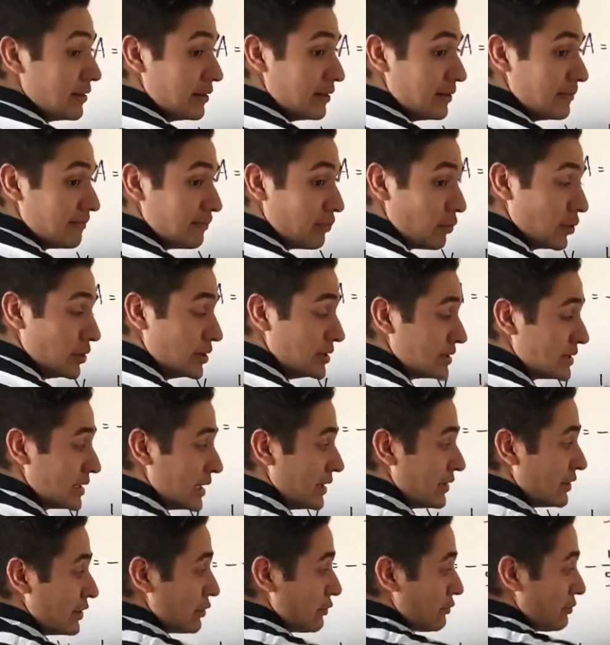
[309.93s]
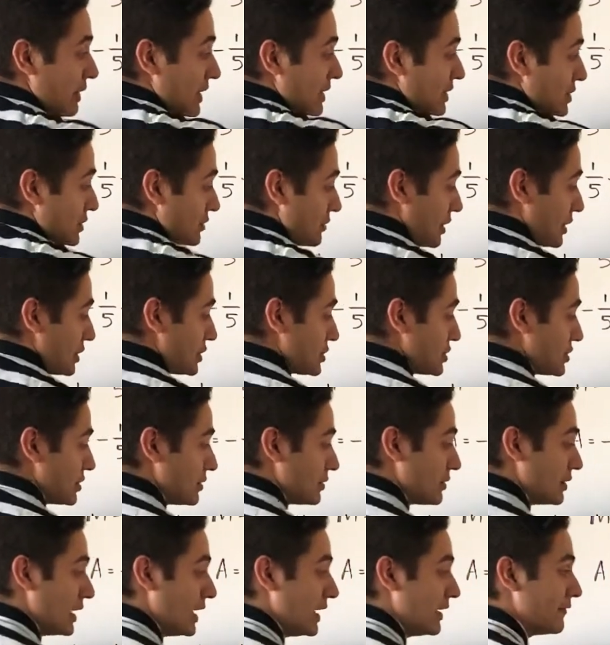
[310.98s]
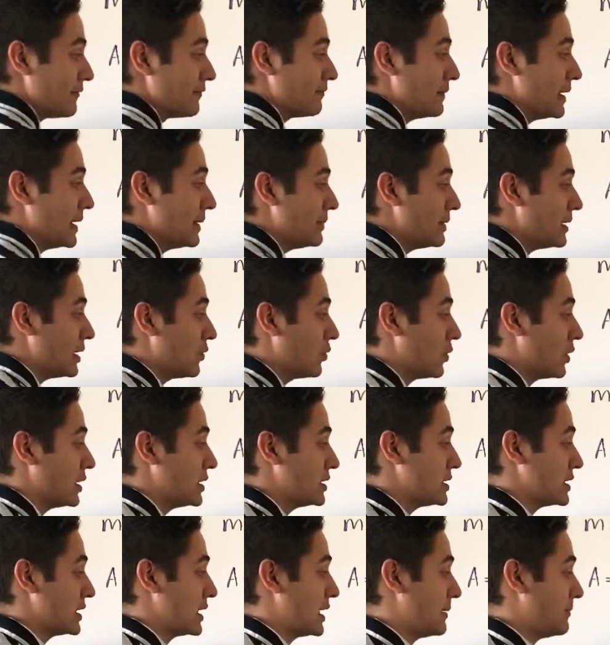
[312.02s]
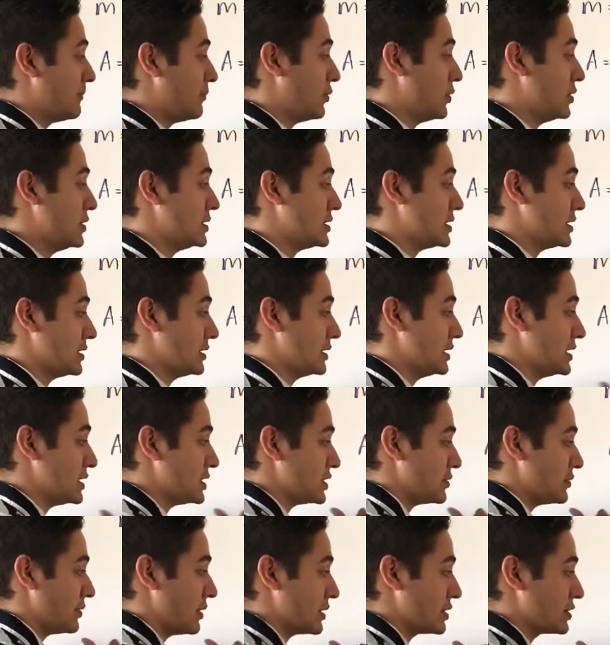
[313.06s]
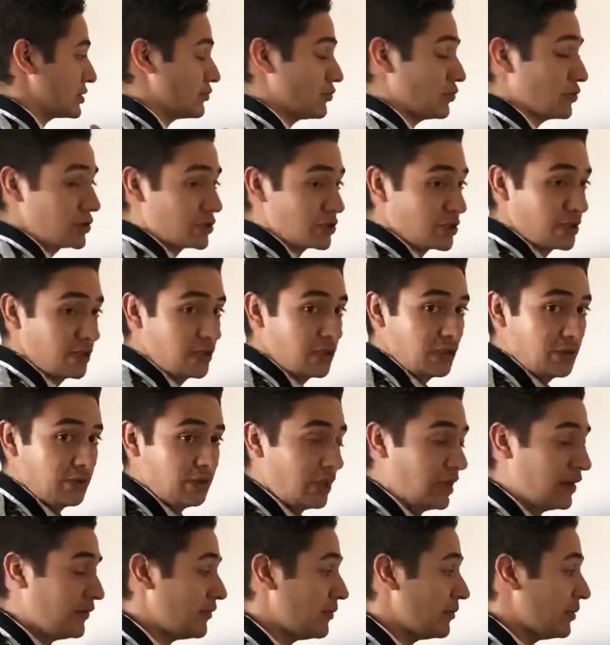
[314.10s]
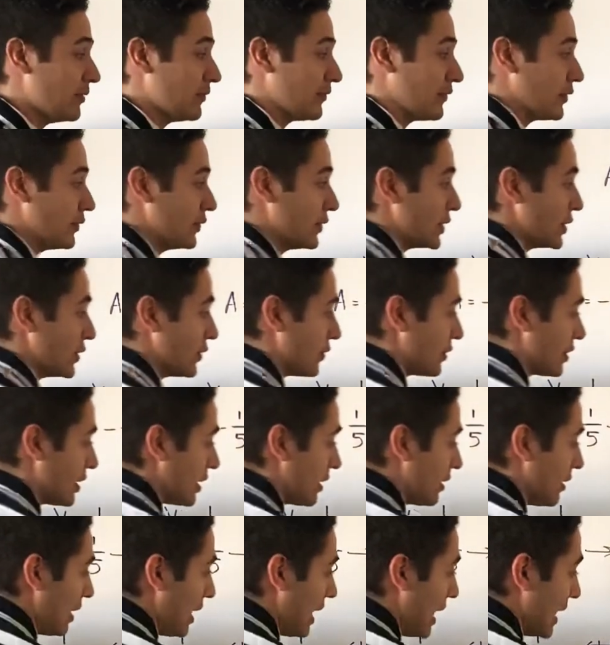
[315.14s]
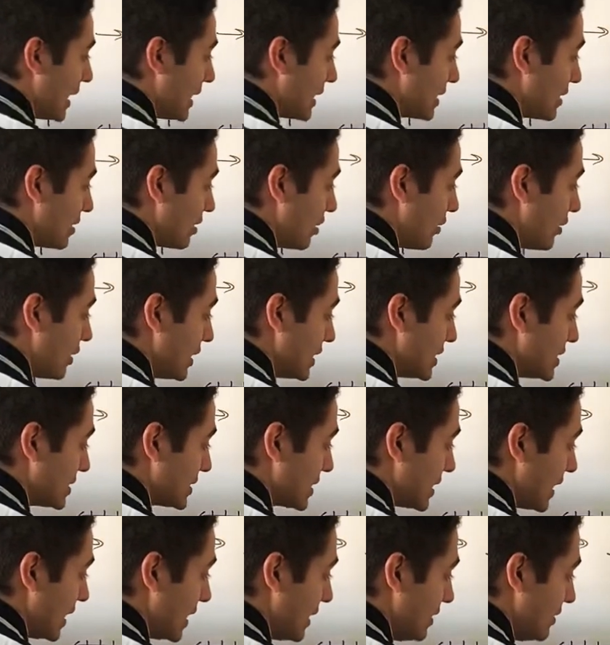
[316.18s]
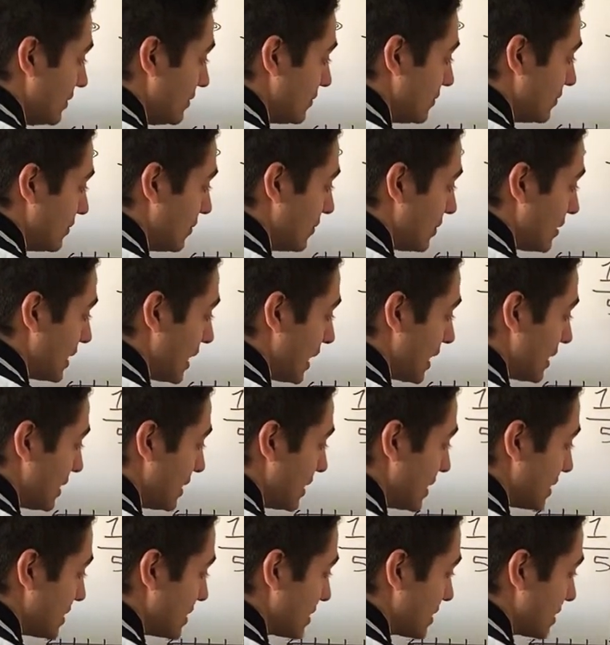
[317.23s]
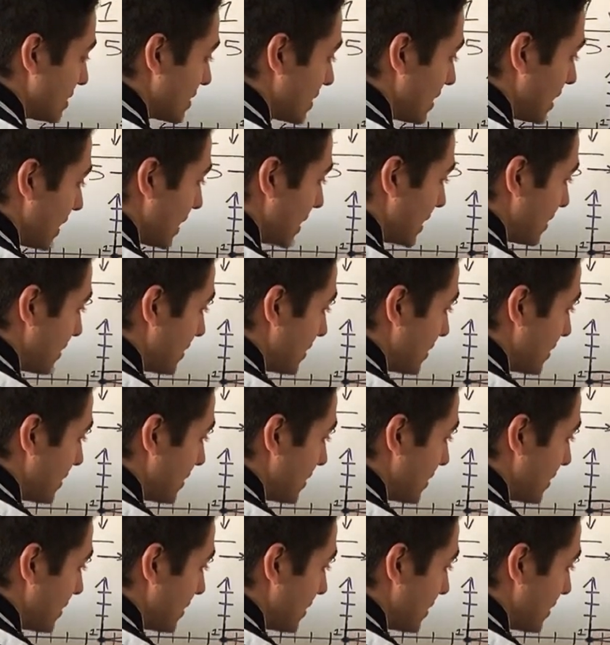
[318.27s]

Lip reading: points in the right direction. If maybe I wanted to get points in this direction, which even before we go there, I can already say that this is a line.